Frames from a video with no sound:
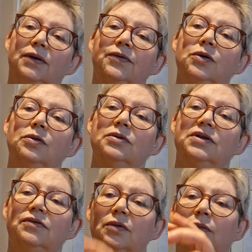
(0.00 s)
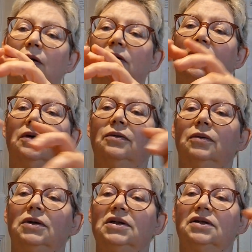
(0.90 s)
of course the Romano
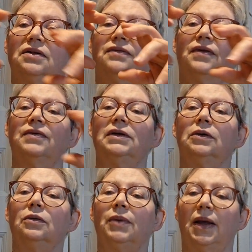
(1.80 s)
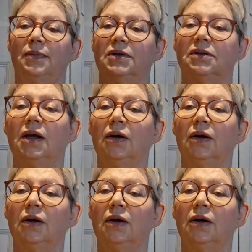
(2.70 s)
ones are the very long peppers,